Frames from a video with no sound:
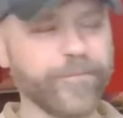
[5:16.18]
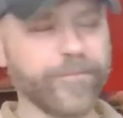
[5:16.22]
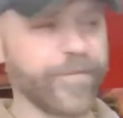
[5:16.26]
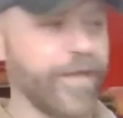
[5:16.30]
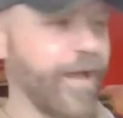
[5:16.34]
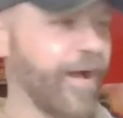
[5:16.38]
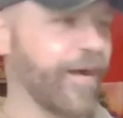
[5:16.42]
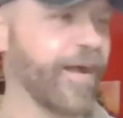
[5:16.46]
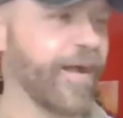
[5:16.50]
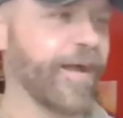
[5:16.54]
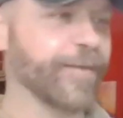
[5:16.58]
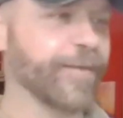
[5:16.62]

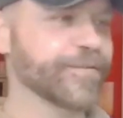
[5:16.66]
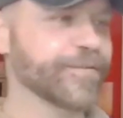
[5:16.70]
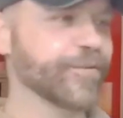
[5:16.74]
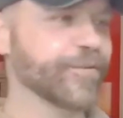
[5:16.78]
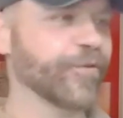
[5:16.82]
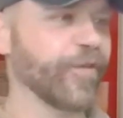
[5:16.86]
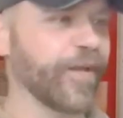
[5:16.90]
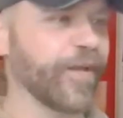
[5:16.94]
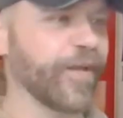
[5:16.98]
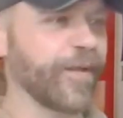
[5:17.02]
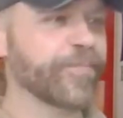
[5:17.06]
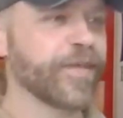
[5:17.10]
Yeah,
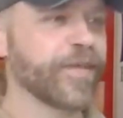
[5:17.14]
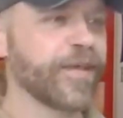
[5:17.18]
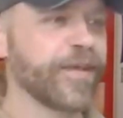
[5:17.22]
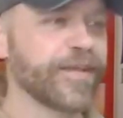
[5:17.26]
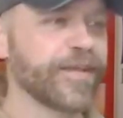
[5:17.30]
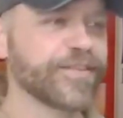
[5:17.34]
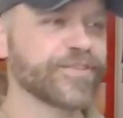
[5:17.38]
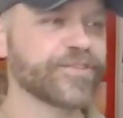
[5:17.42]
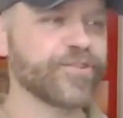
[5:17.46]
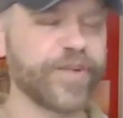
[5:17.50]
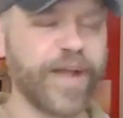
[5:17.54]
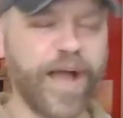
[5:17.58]
absolutely.
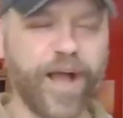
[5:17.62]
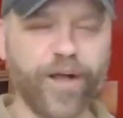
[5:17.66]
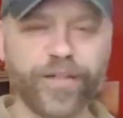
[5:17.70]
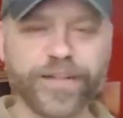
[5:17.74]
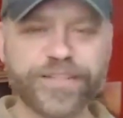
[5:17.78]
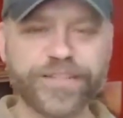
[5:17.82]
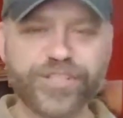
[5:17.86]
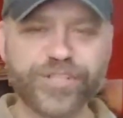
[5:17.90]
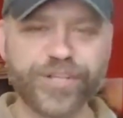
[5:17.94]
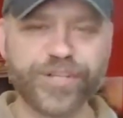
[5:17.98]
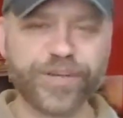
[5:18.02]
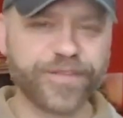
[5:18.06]
So now
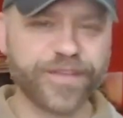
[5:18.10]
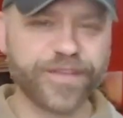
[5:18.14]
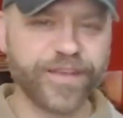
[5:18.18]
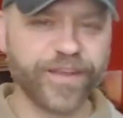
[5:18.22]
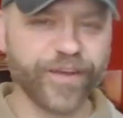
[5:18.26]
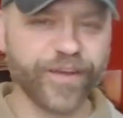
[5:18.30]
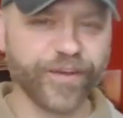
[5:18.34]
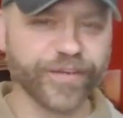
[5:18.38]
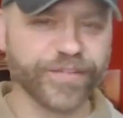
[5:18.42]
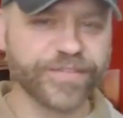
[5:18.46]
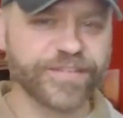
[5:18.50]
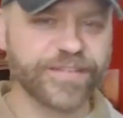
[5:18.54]
let's shift
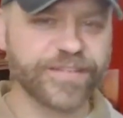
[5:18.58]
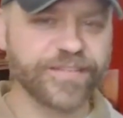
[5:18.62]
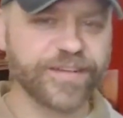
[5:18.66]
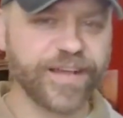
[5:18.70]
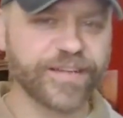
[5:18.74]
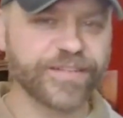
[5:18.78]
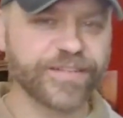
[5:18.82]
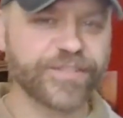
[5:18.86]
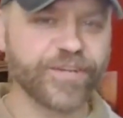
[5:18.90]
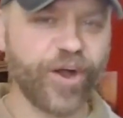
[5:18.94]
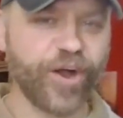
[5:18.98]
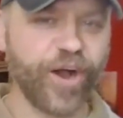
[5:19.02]
gears
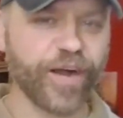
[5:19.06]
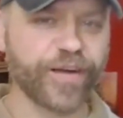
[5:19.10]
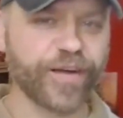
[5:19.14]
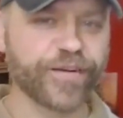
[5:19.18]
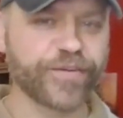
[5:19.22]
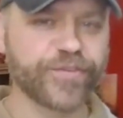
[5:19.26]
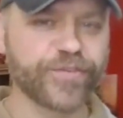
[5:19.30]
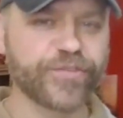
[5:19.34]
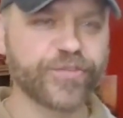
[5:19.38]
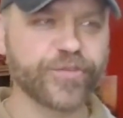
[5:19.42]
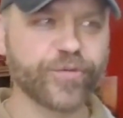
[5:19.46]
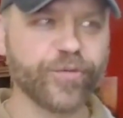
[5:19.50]
and
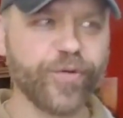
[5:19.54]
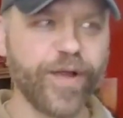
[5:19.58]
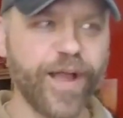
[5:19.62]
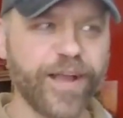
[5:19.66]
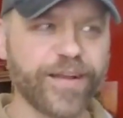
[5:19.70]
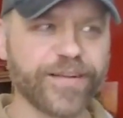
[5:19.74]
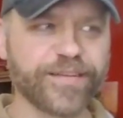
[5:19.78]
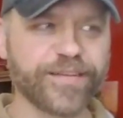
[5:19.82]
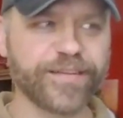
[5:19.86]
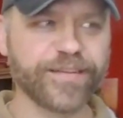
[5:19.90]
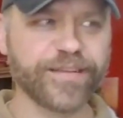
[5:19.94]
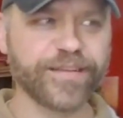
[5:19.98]
talk
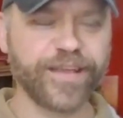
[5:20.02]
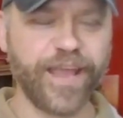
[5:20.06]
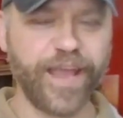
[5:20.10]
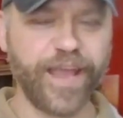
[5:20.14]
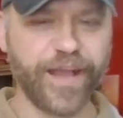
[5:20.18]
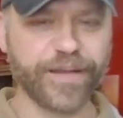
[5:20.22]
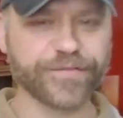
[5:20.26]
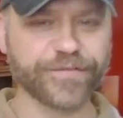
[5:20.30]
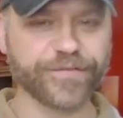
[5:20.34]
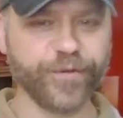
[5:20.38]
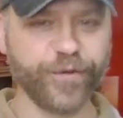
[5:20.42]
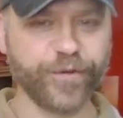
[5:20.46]
direct
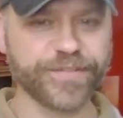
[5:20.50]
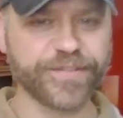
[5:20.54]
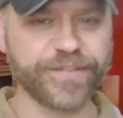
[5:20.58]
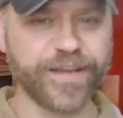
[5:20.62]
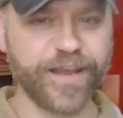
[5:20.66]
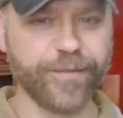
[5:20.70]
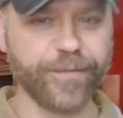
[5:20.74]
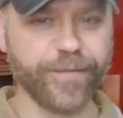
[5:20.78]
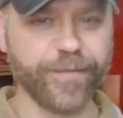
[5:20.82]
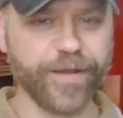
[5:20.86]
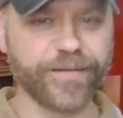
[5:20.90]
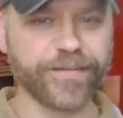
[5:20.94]
cash flow
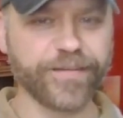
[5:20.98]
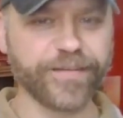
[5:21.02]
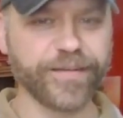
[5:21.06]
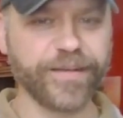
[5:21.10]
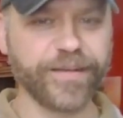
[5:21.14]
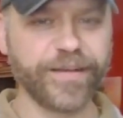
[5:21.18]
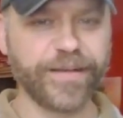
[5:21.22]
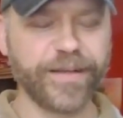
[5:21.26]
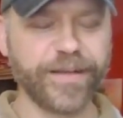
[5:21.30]
statement.